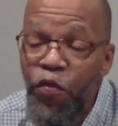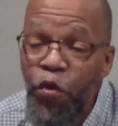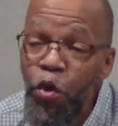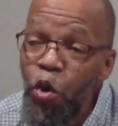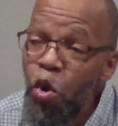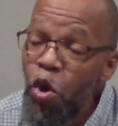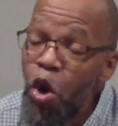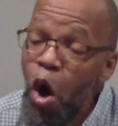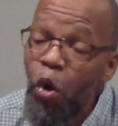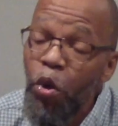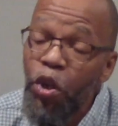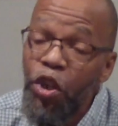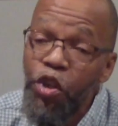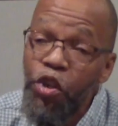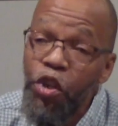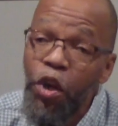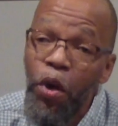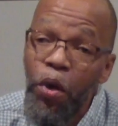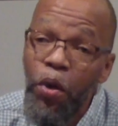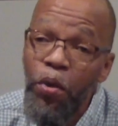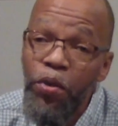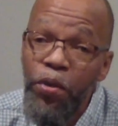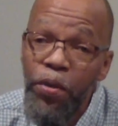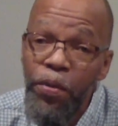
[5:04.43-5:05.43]
you go to
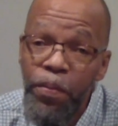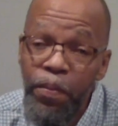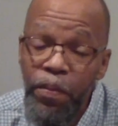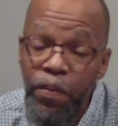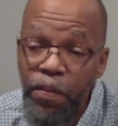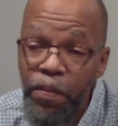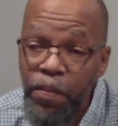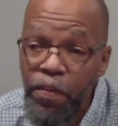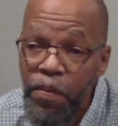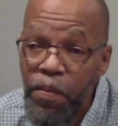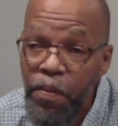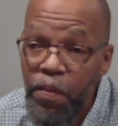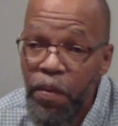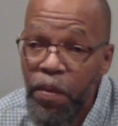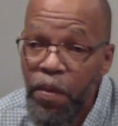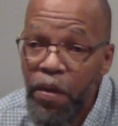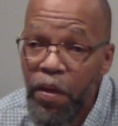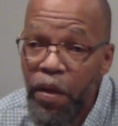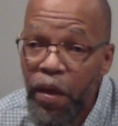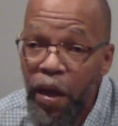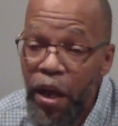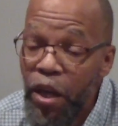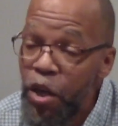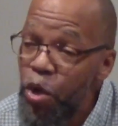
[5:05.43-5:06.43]
church
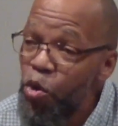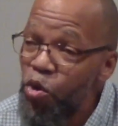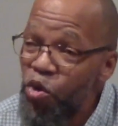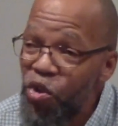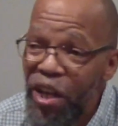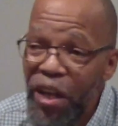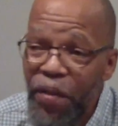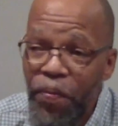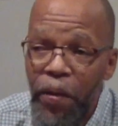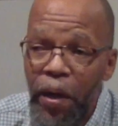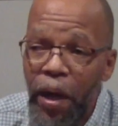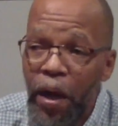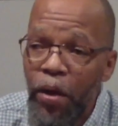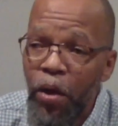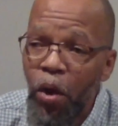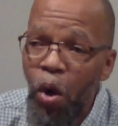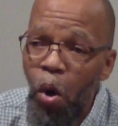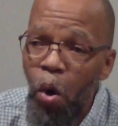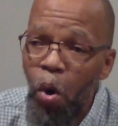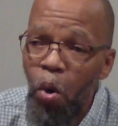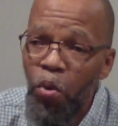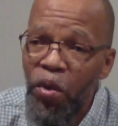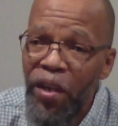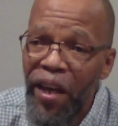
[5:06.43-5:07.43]
and you sit there the
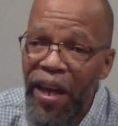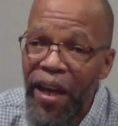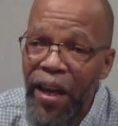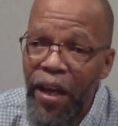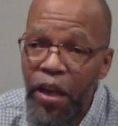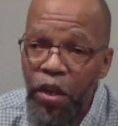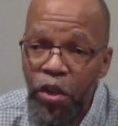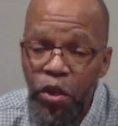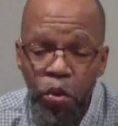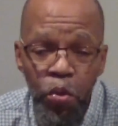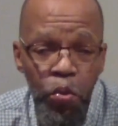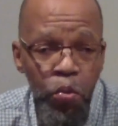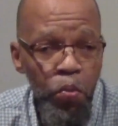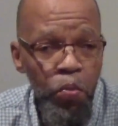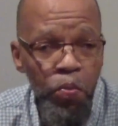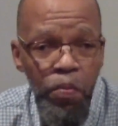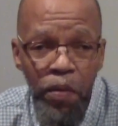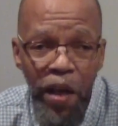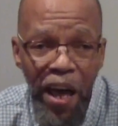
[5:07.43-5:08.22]
whole day and you